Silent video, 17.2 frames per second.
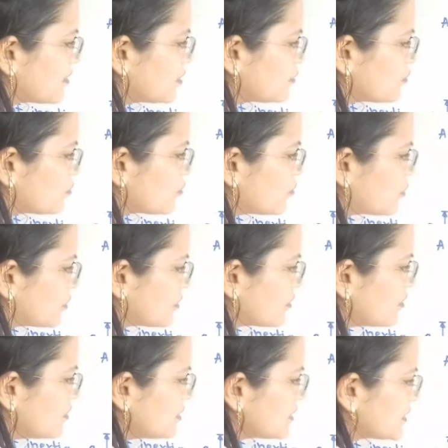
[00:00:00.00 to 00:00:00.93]
is
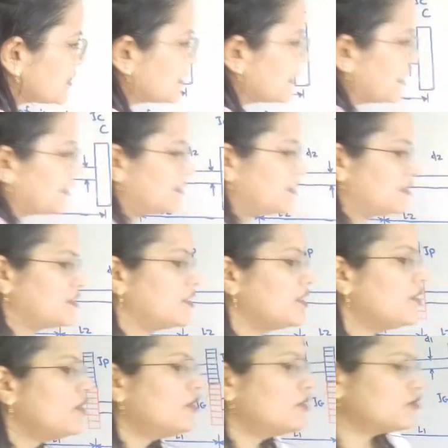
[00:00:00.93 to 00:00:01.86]
rotor C dash.
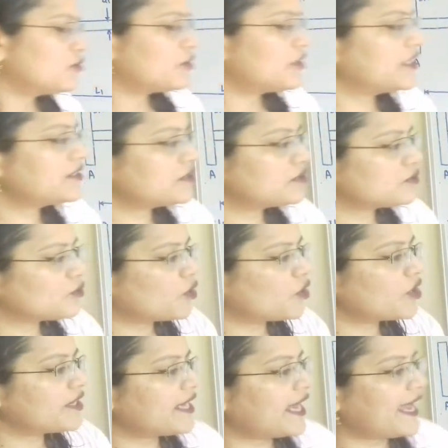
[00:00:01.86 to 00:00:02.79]
So this
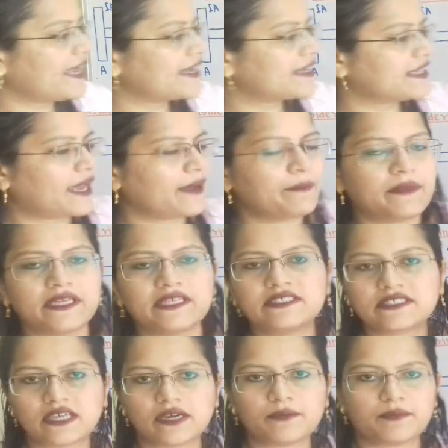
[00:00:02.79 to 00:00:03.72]
node diagram
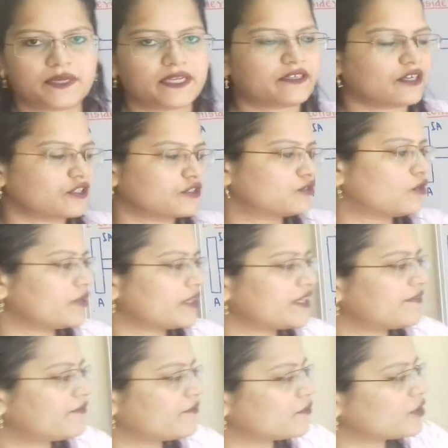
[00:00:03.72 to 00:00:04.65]
is completed. So
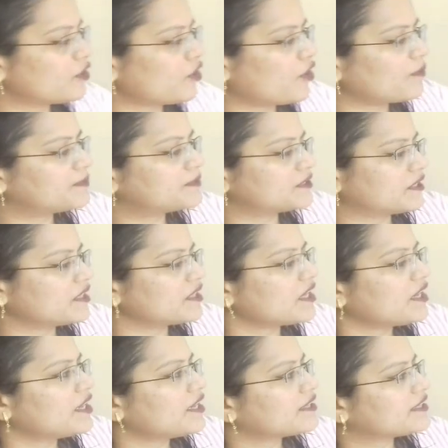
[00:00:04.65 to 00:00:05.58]
if we observe,
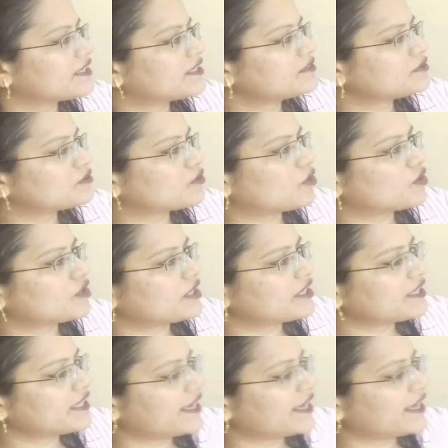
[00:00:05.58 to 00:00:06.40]
this rotor